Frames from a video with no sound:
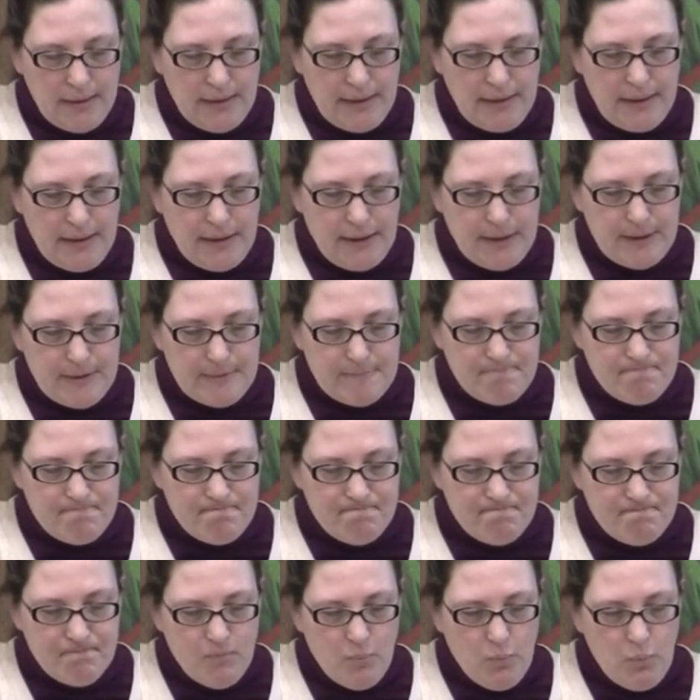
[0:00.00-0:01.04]
Um,
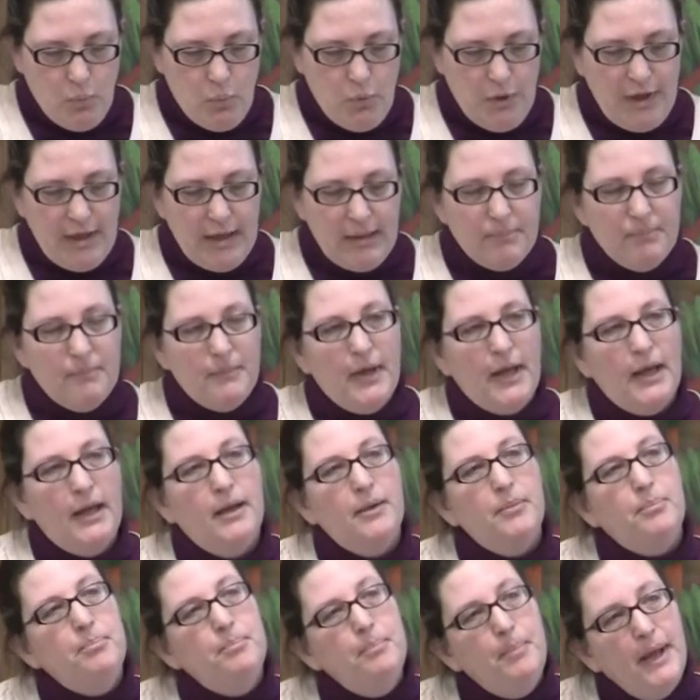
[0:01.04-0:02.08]
we
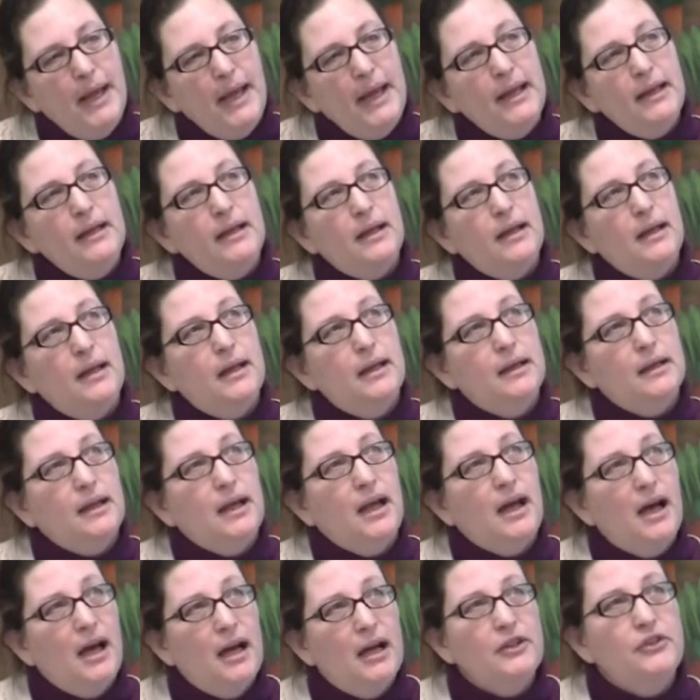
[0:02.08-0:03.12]
made a
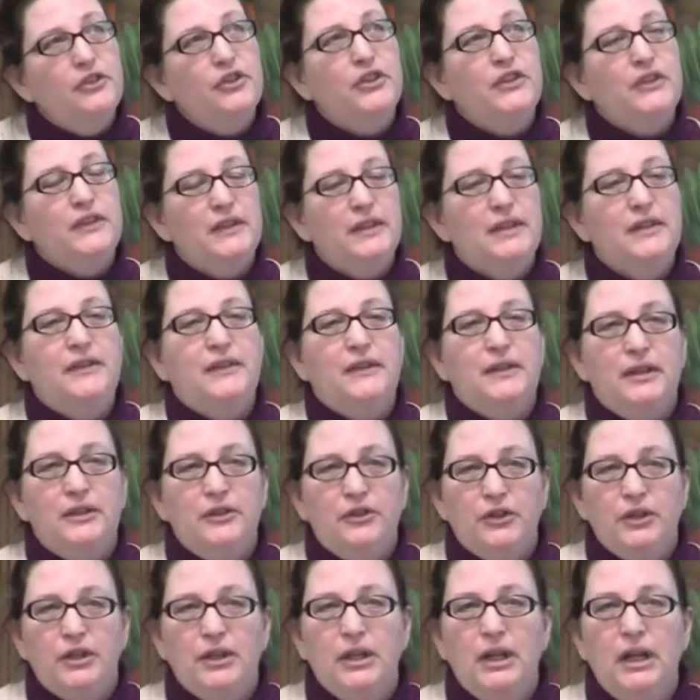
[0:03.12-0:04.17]
conscious
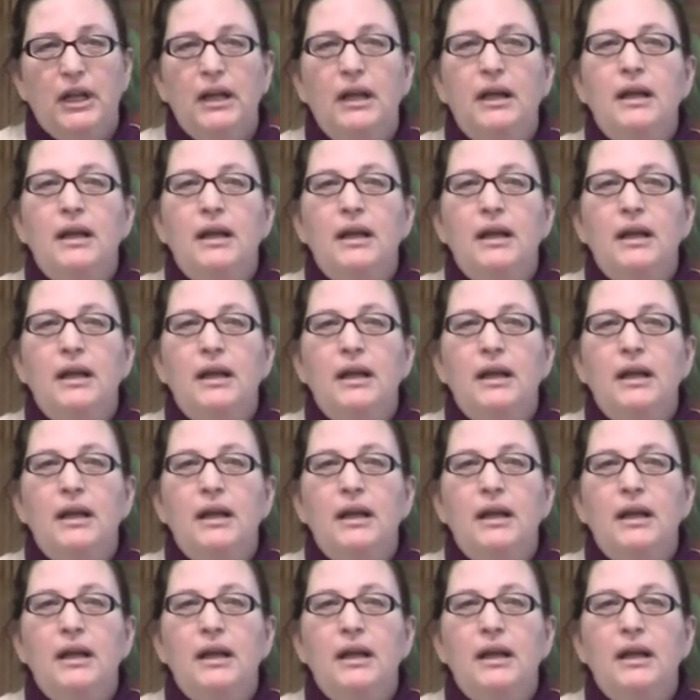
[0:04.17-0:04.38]
decision